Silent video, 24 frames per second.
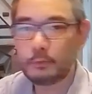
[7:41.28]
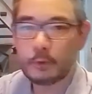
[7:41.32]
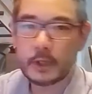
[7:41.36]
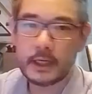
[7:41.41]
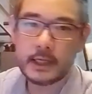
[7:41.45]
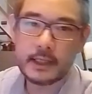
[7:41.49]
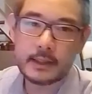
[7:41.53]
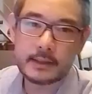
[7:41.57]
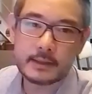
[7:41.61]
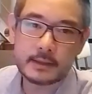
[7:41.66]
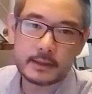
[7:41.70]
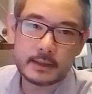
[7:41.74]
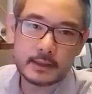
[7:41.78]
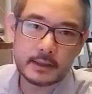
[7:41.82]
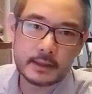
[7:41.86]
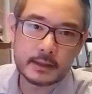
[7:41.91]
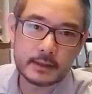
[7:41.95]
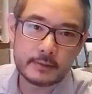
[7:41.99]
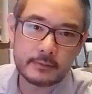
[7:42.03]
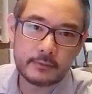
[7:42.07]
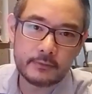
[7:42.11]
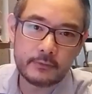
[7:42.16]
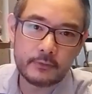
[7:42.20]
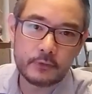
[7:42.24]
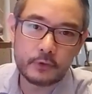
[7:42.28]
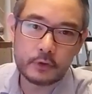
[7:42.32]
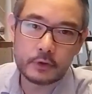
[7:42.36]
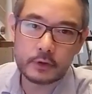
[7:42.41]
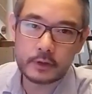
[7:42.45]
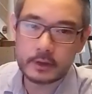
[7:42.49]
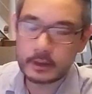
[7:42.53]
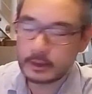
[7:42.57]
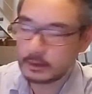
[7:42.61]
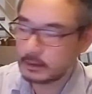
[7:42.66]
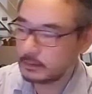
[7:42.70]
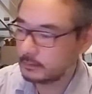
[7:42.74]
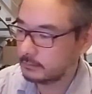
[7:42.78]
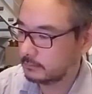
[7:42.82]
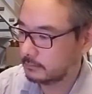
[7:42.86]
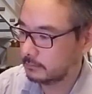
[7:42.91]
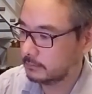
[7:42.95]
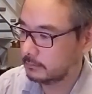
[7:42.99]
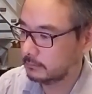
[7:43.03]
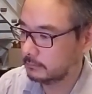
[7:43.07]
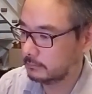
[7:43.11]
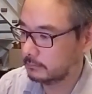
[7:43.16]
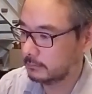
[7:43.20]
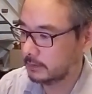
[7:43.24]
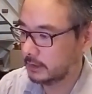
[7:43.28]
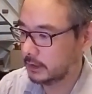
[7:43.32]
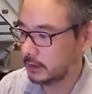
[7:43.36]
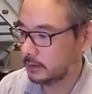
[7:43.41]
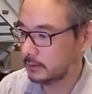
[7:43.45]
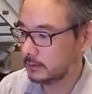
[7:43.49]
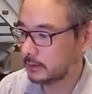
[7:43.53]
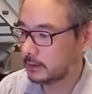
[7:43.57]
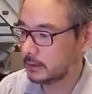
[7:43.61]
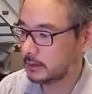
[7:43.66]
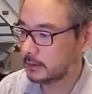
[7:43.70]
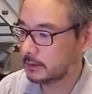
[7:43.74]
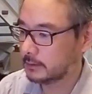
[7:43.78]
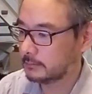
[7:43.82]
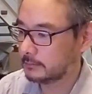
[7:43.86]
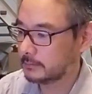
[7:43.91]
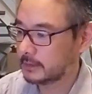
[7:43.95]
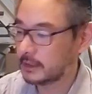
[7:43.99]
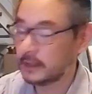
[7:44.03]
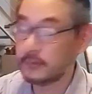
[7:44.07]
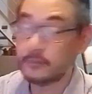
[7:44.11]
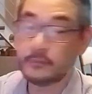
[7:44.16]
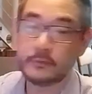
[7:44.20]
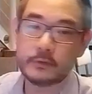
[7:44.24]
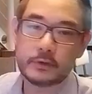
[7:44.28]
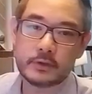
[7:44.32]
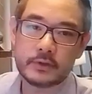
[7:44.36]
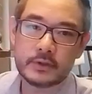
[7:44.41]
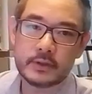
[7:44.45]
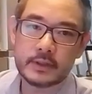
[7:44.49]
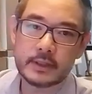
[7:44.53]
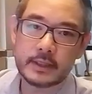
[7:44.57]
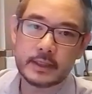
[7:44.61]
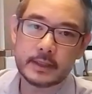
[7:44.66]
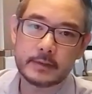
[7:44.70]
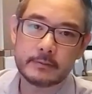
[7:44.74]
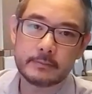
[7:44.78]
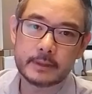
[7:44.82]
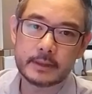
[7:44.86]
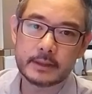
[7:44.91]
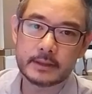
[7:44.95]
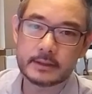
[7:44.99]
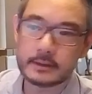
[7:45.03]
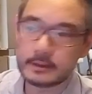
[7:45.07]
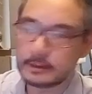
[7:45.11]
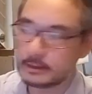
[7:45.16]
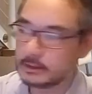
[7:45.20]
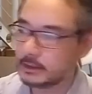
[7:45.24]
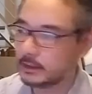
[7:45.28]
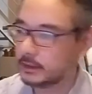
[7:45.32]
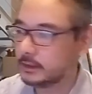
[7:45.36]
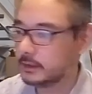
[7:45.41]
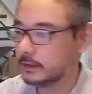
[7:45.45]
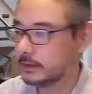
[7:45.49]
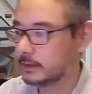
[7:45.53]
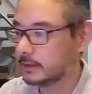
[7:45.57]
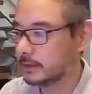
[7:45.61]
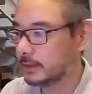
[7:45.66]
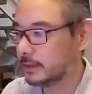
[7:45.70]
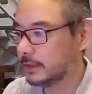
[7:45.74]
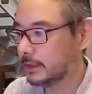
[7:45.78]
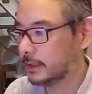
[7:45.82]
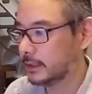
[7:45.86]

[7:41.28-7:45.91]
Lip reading: write for a first statement here,